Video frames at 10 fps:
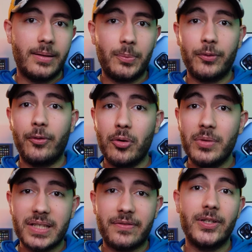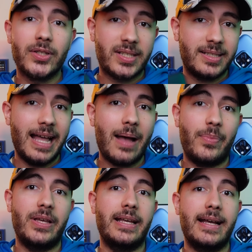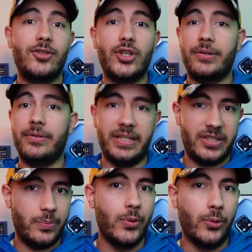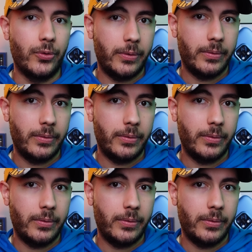the performance feels snappy and generally smooth.